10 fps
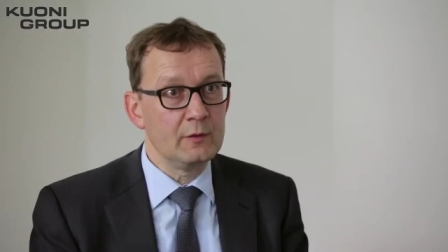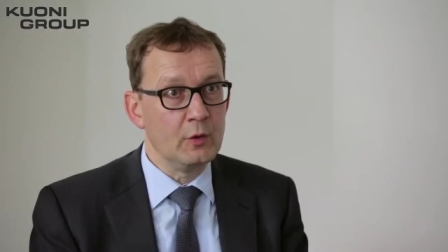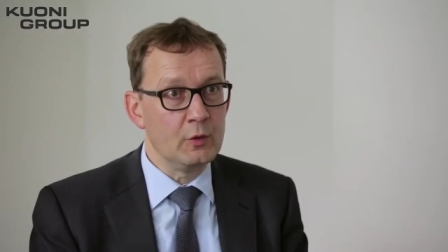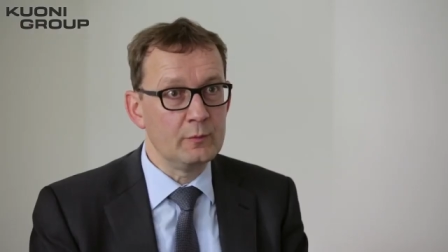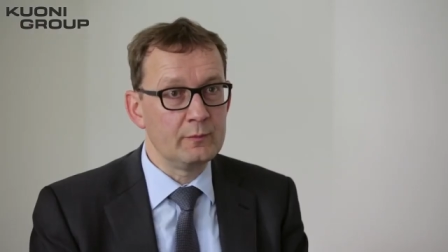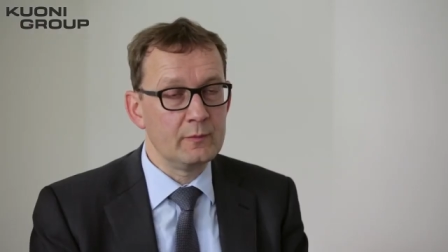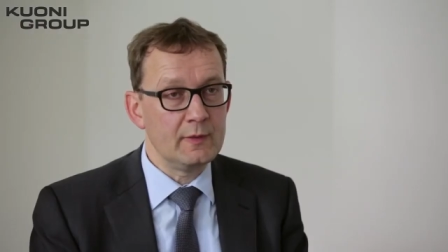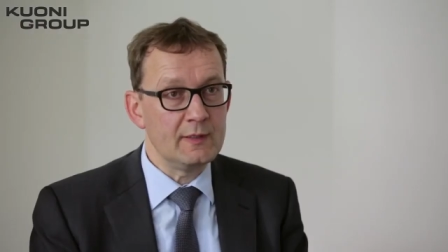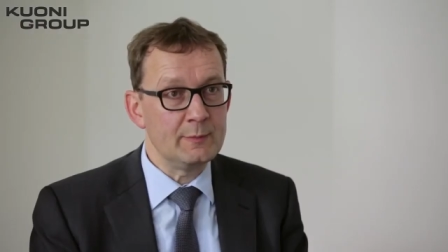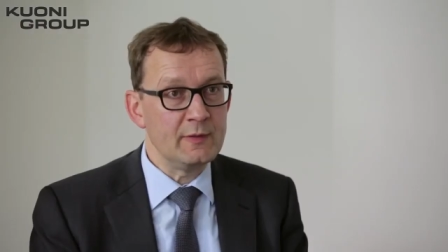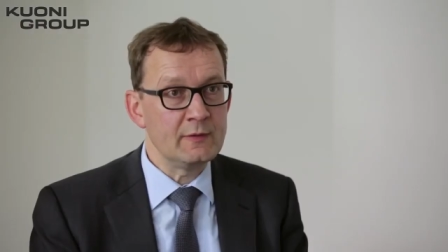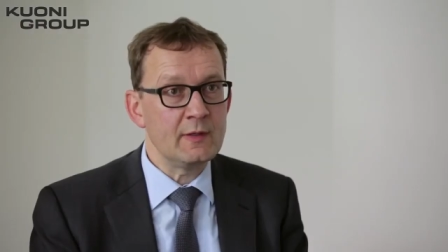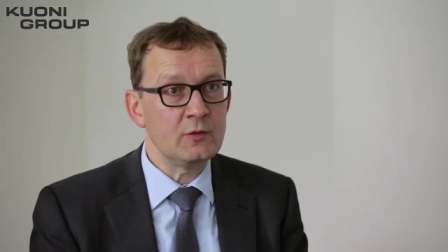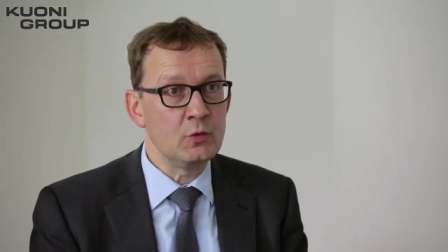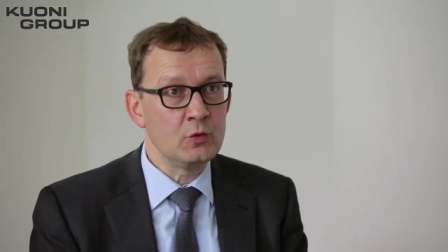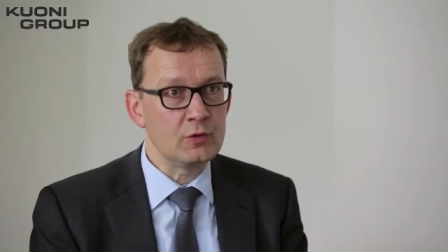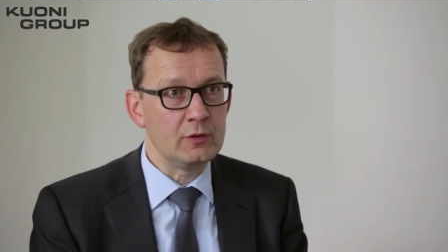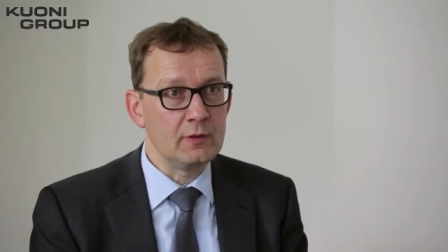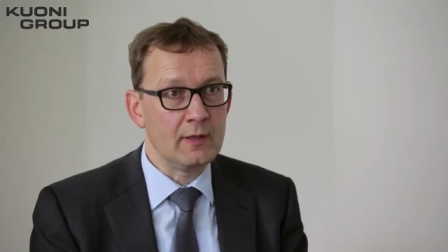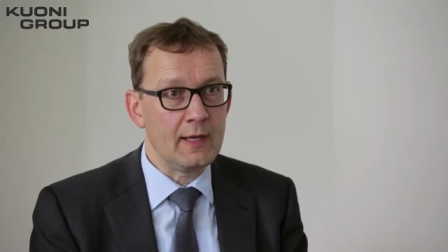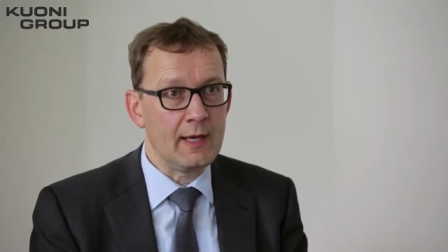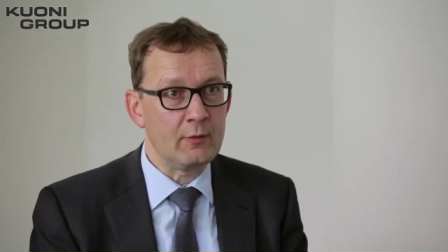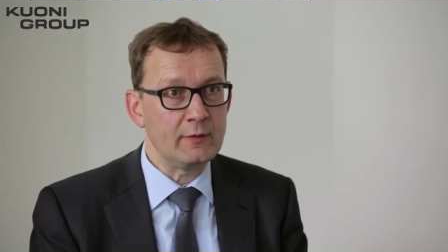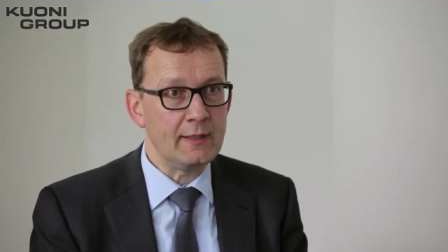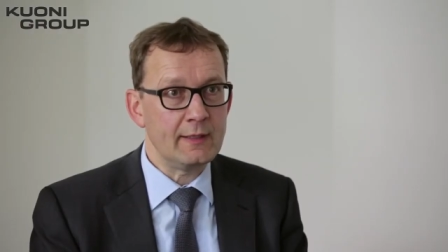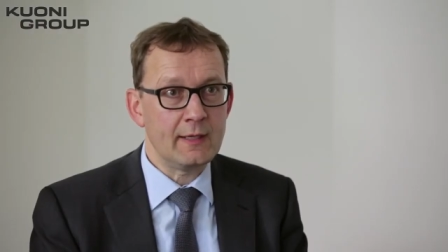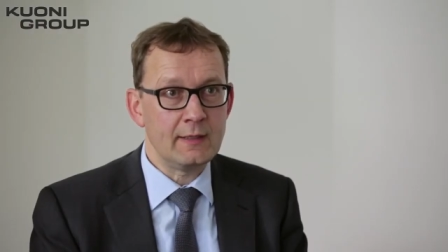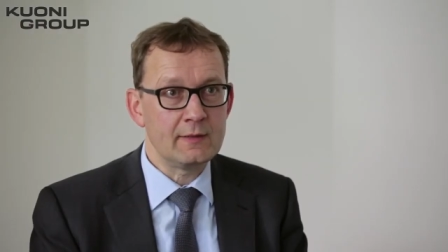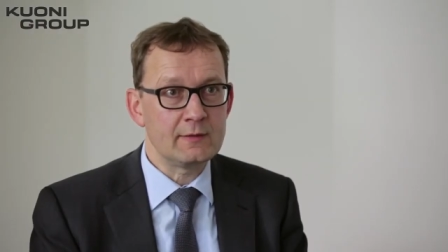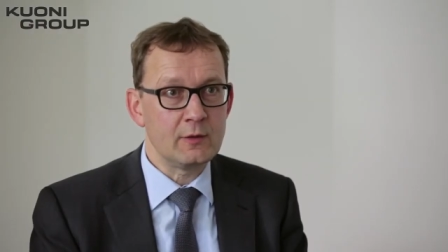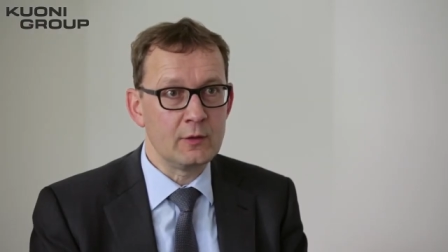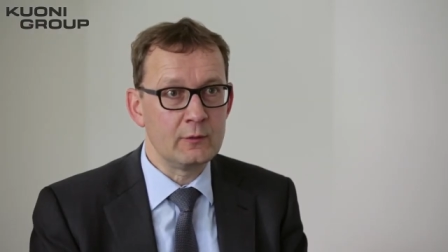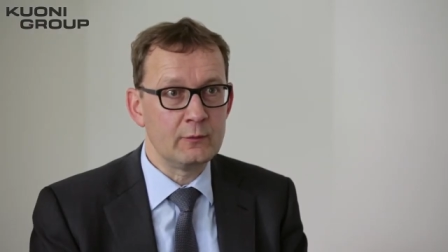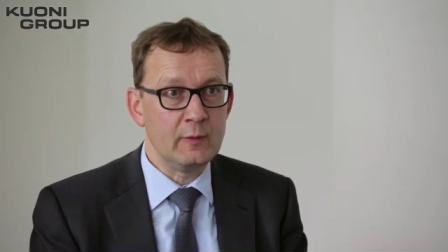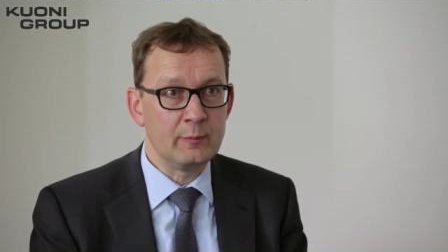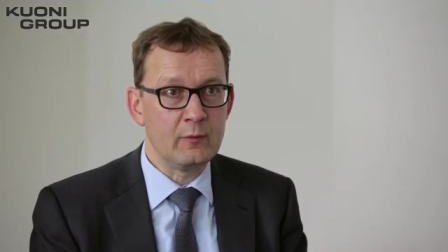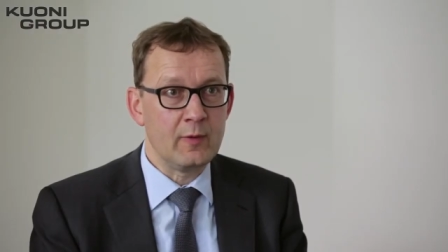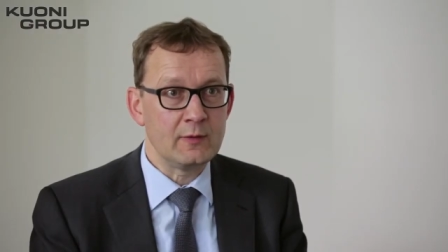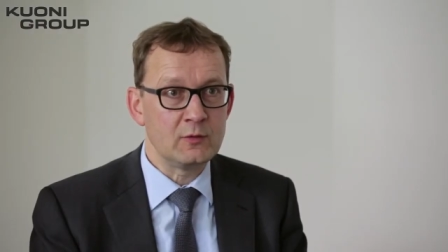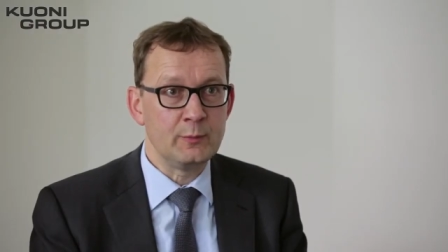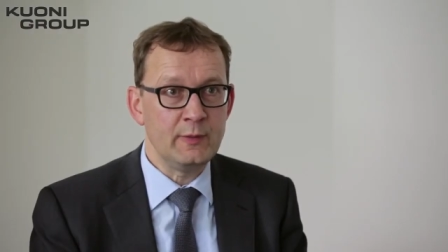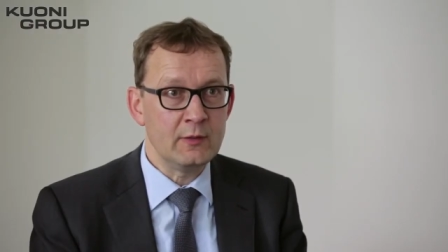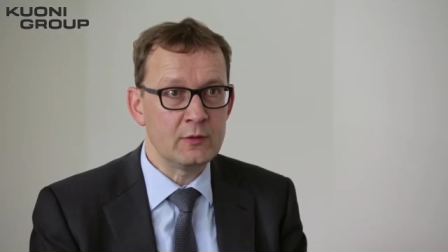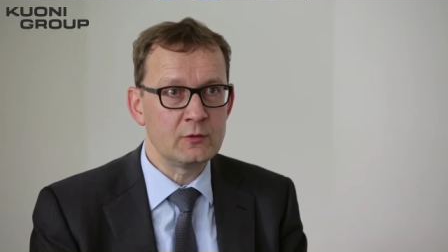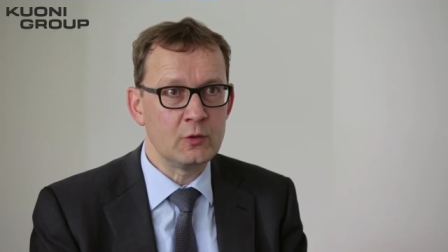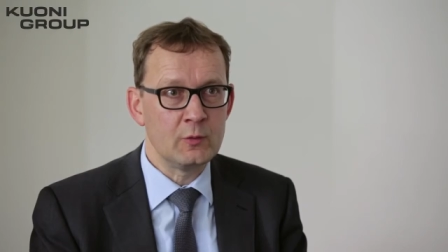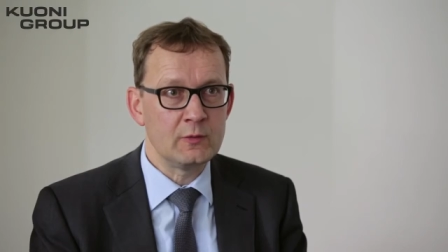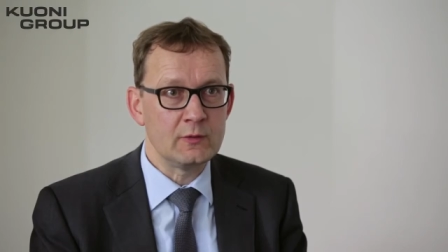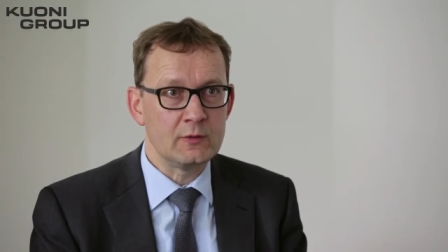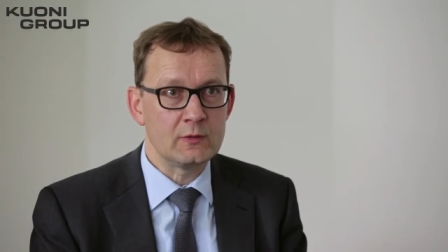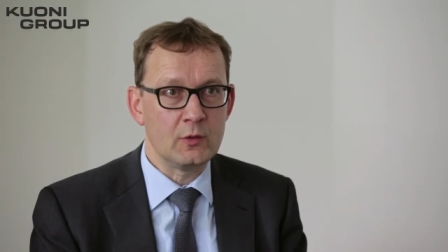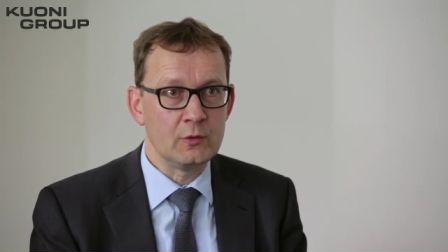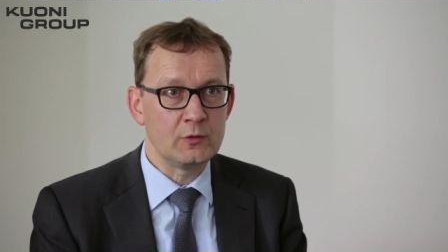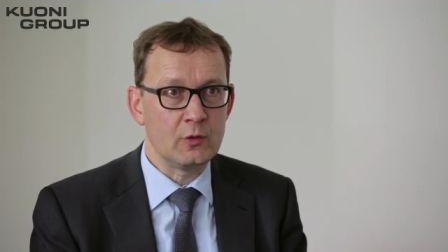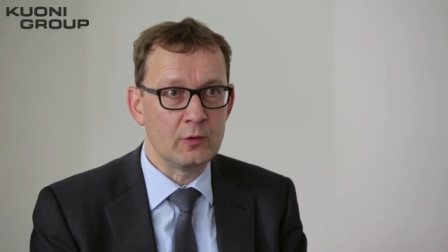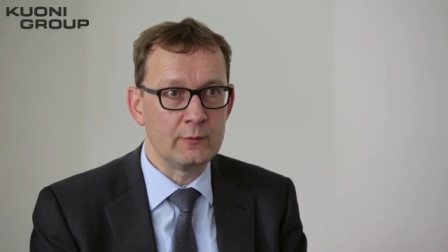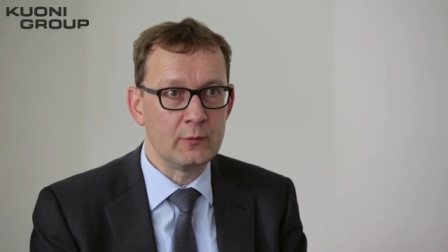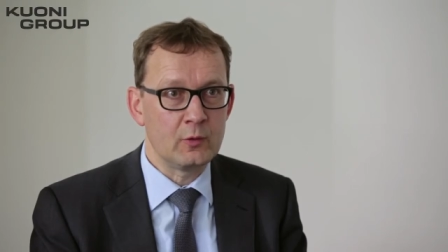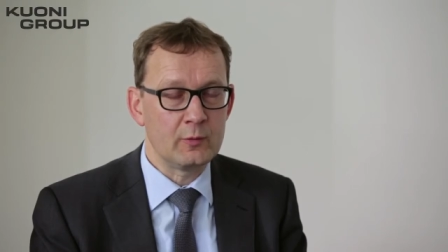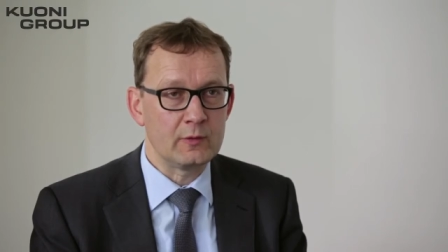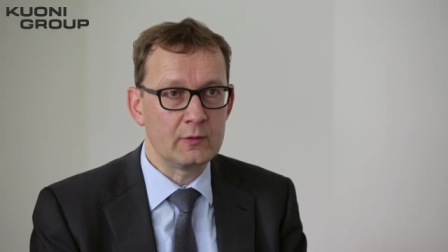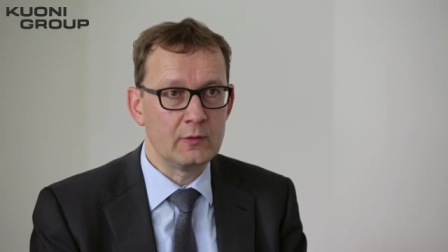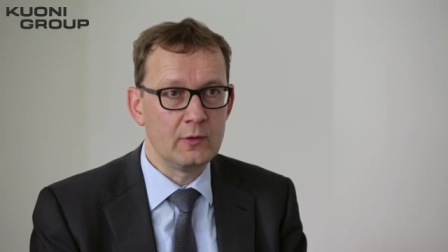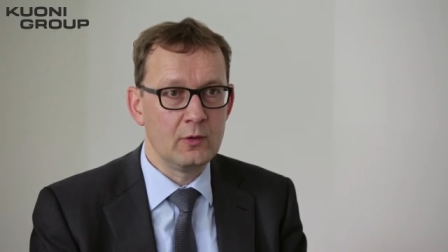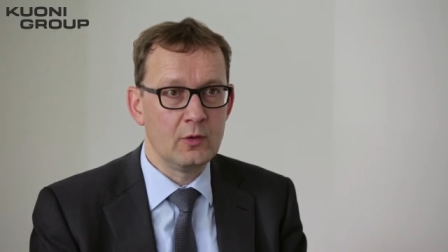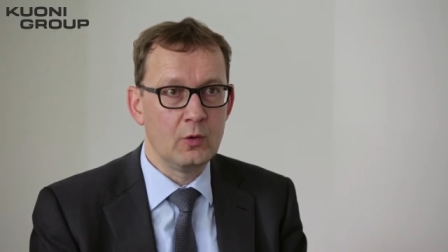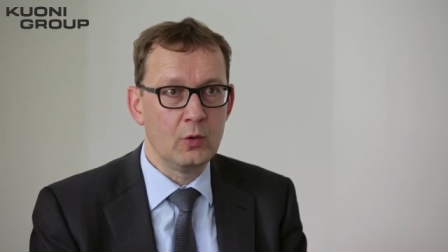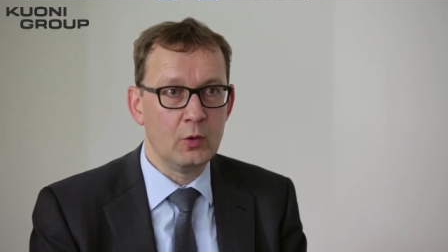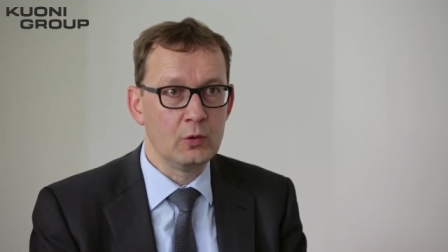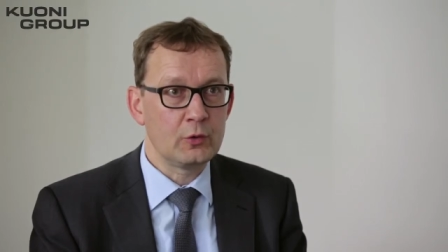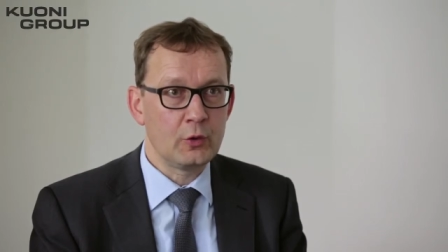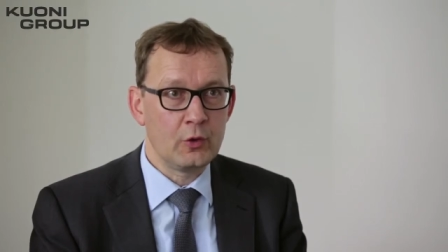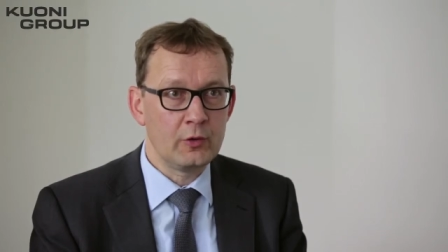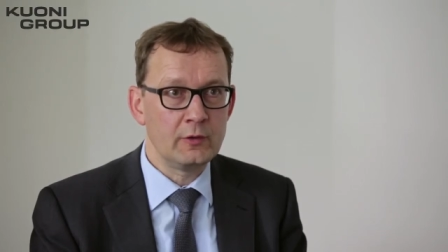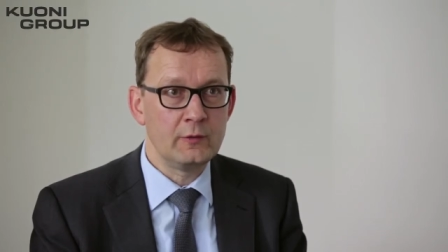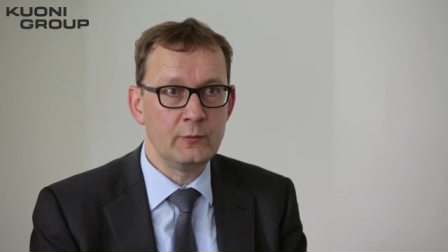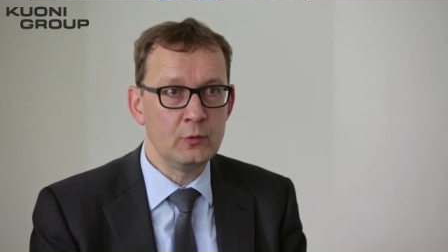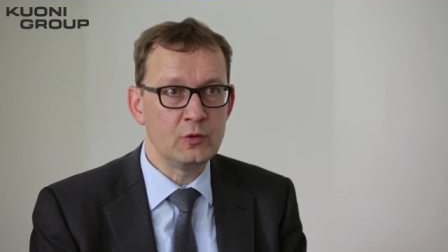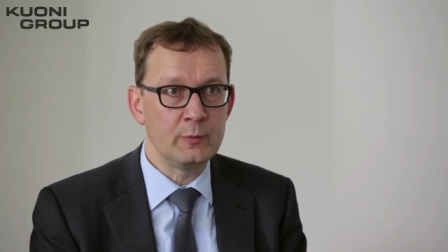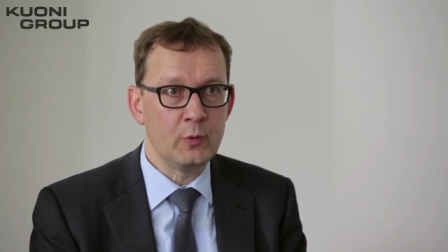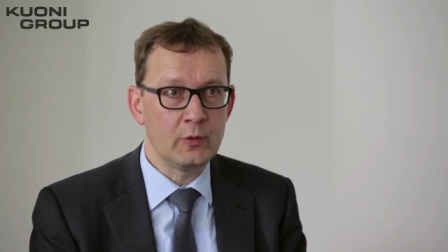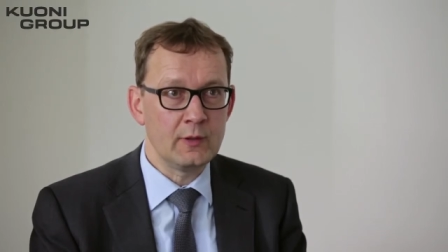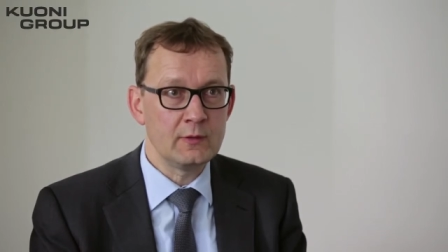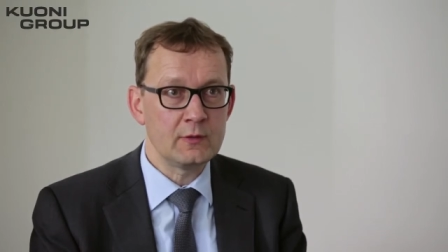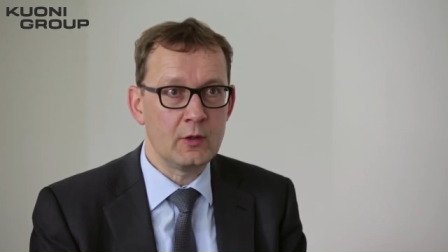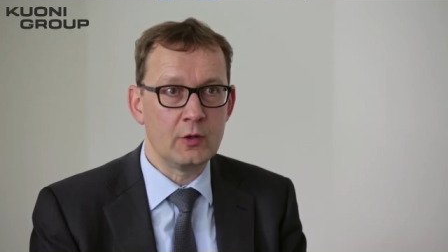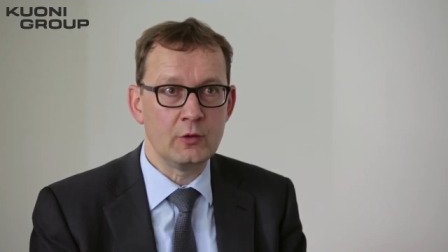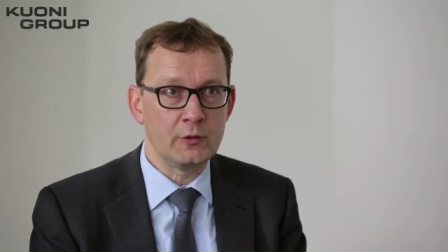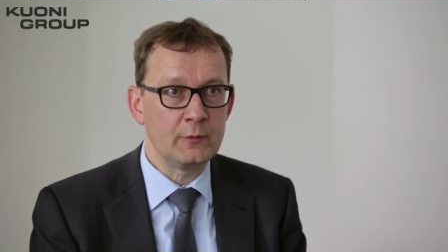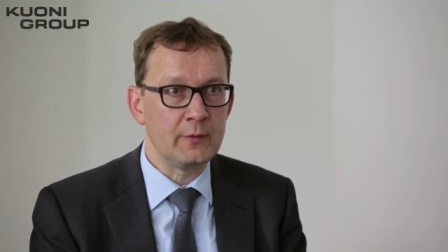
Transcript: No, it's business as usual. Our dedicated staff will provide superior services also going forward. All current and future bookings are not